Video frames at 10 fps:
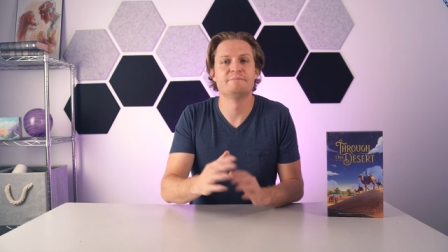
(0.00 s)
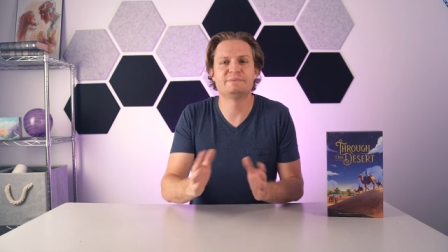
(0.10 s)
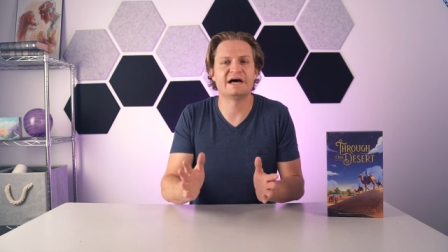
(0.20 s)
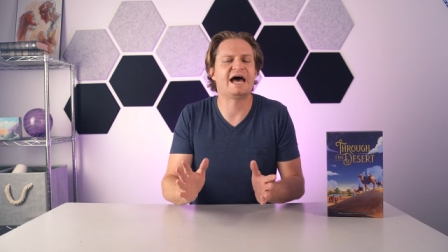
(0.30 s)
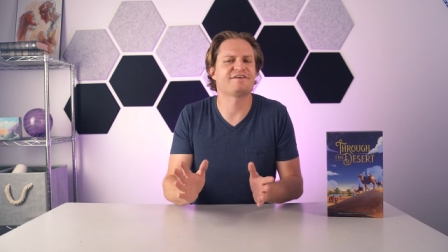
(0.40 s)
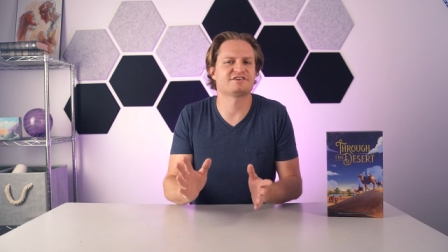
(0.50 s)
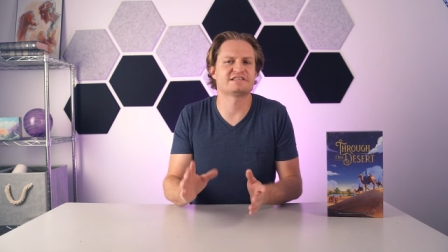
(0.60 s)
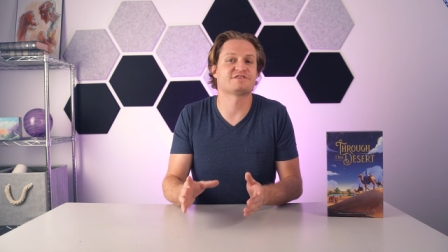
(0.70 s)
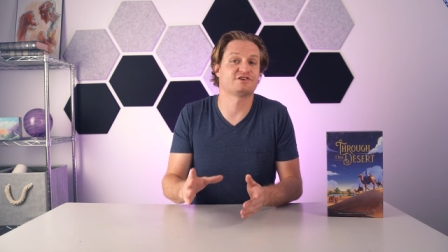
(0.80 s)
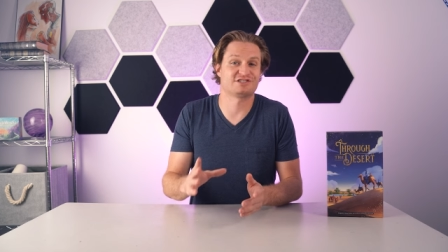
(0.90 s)
But after
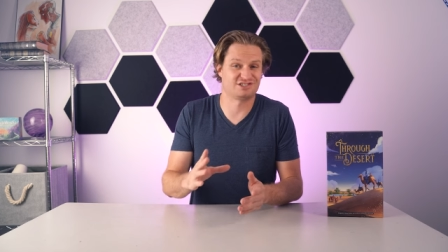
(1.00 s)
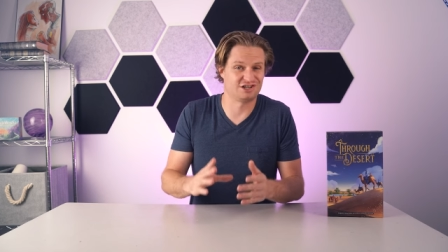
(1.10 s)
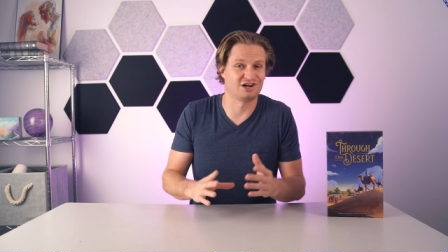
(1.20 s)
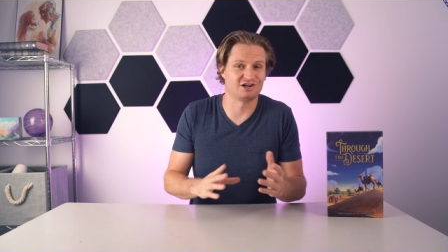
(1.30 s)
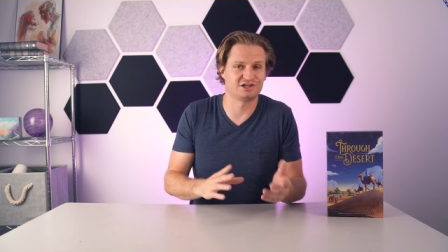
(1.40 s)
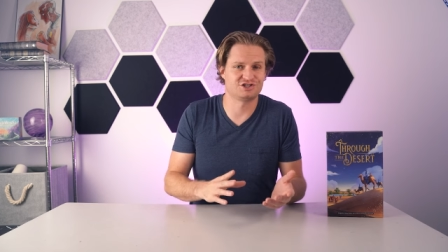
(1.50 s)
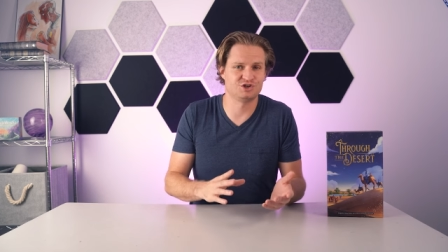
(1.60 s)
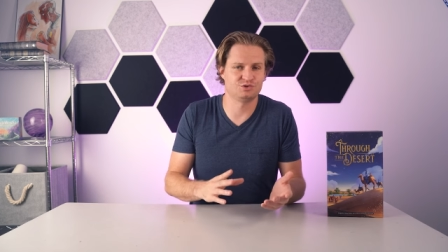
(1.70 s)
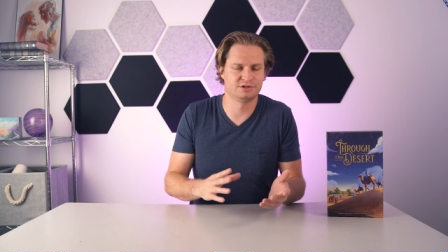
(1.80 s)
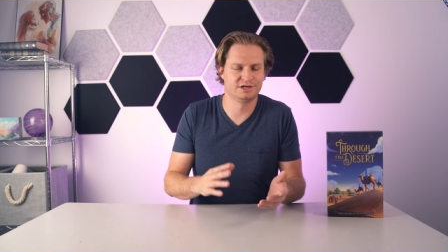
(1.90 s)
this first turn or
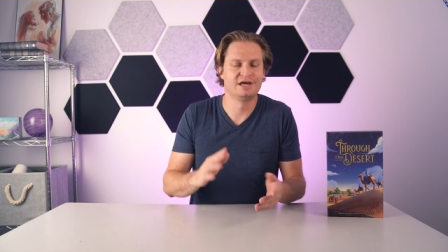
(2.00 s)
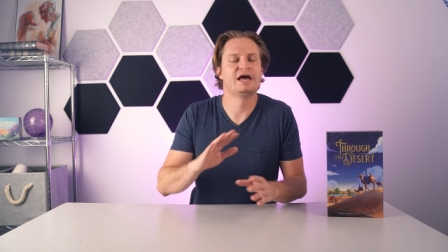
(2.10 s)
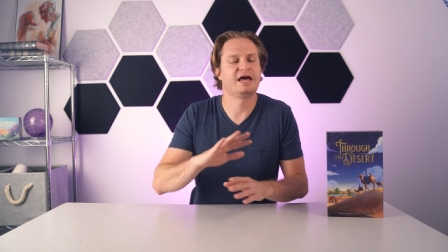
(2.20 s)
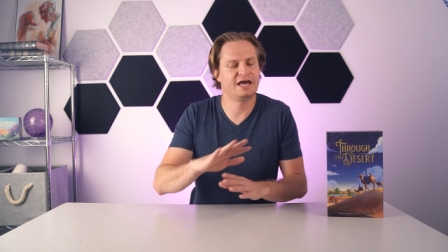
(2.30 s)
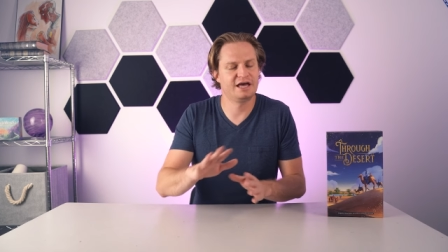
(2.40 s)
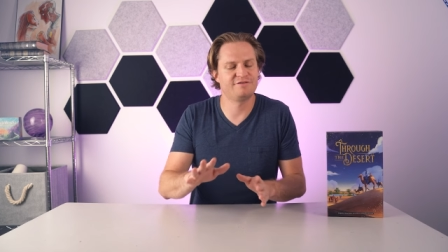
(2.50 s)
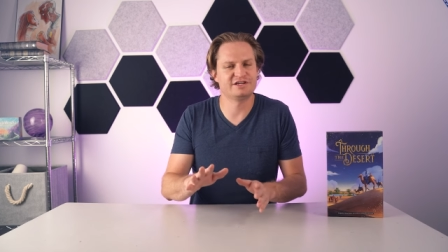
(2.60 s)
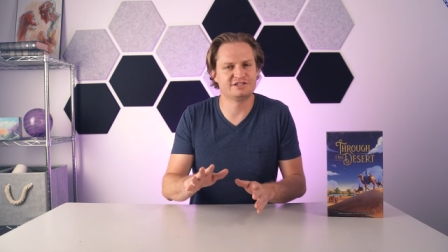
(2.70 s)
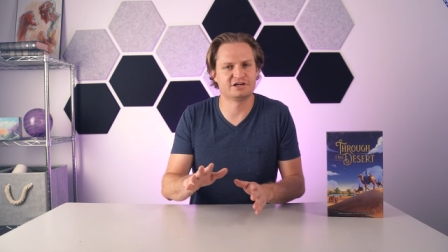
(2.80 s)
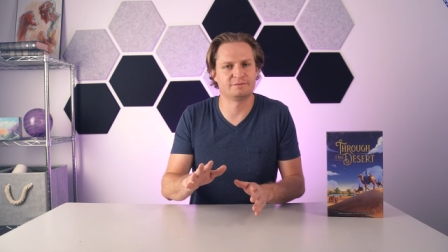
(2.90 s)
two,
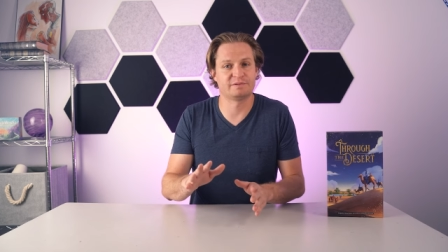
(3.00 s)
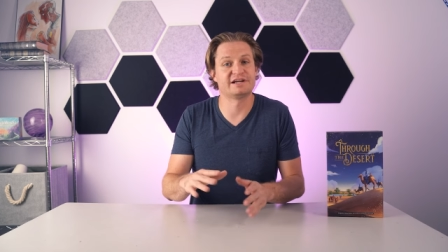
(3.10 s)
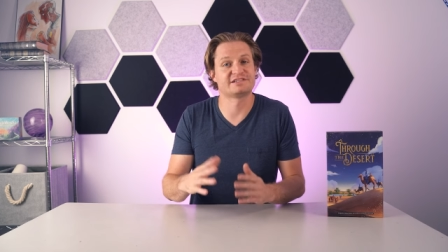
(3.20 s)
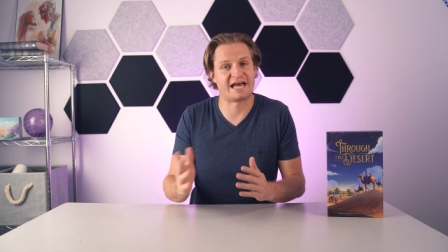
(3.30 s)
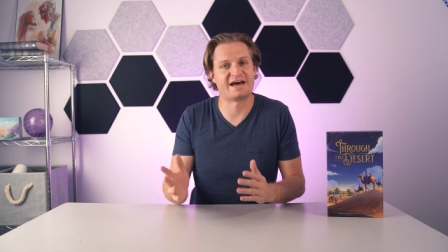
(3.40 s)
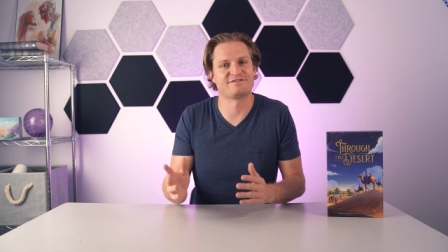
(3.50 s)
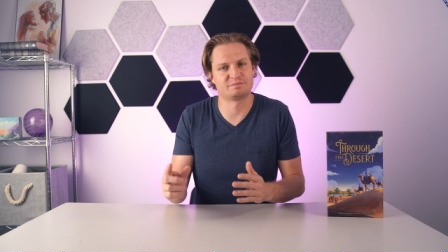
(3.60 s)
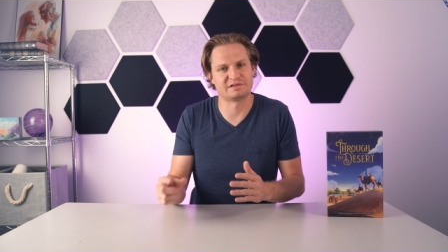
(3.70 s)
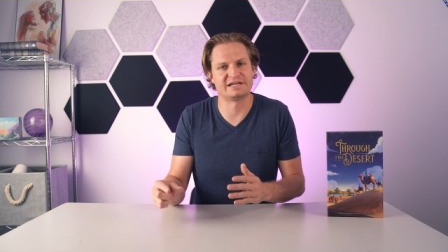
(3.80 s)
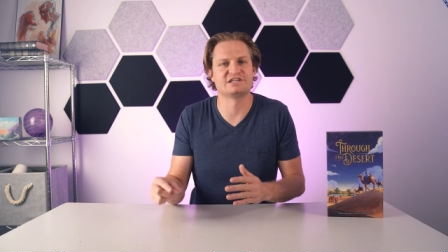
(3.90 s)
every turn players have to
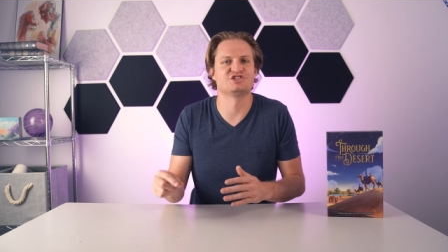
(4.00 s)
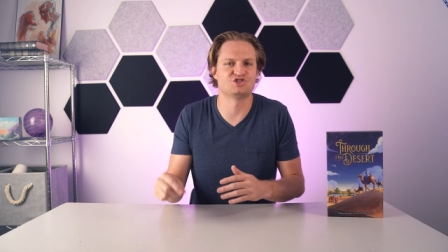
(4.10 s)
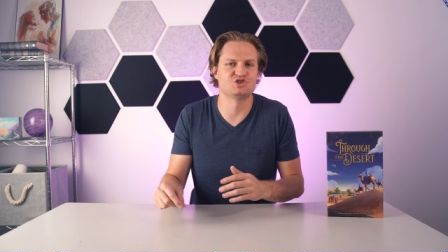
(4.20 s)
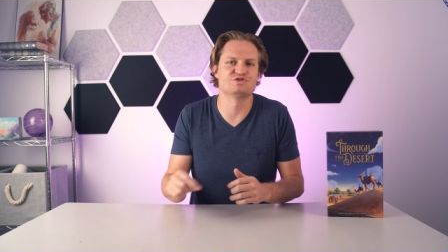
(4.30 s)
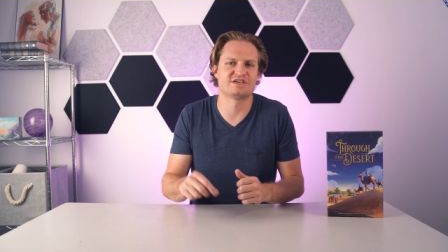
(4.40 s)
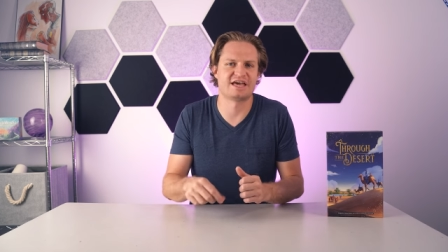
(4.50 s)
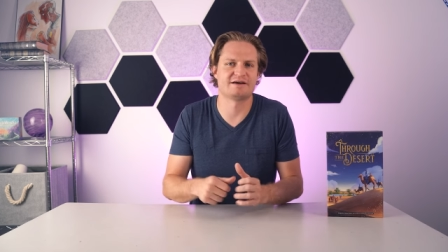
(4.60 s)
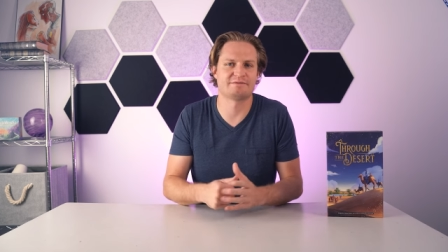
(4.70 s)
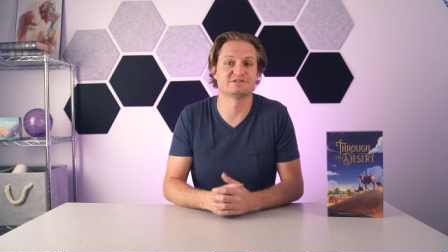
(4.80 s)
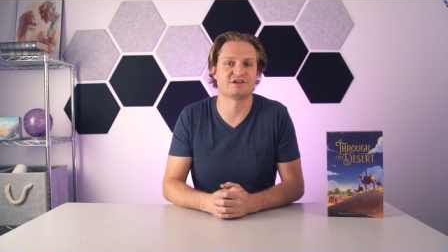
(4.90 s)
play two
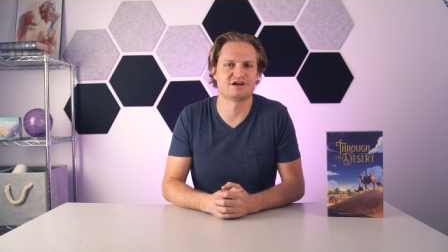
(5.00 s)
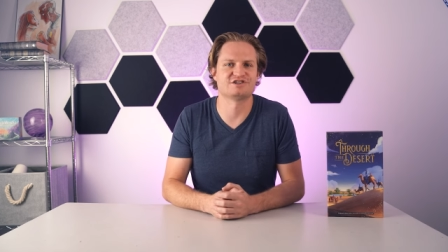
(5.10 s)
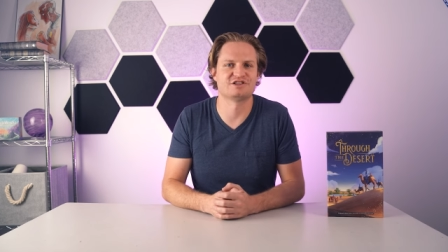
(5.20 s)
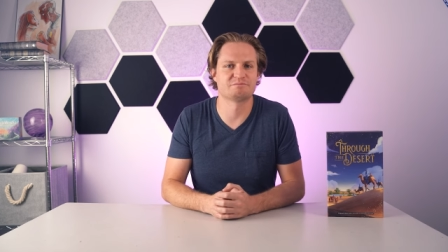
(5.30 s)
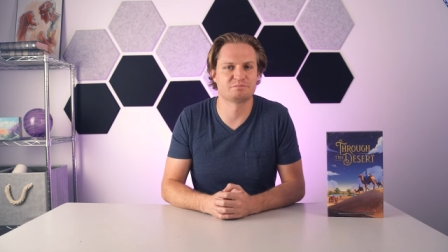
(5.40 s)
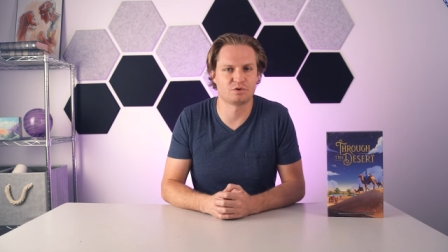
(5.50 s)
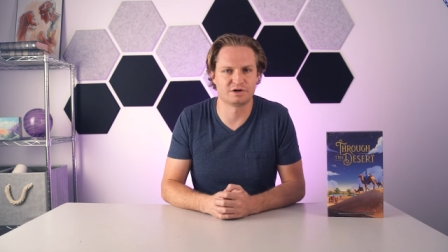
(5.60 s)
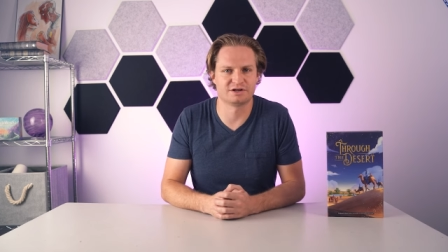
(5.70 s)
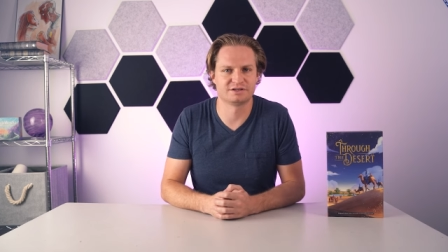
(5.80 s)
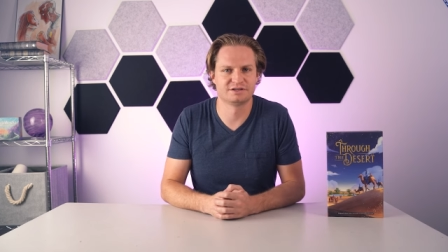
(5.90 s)
camels onto the board.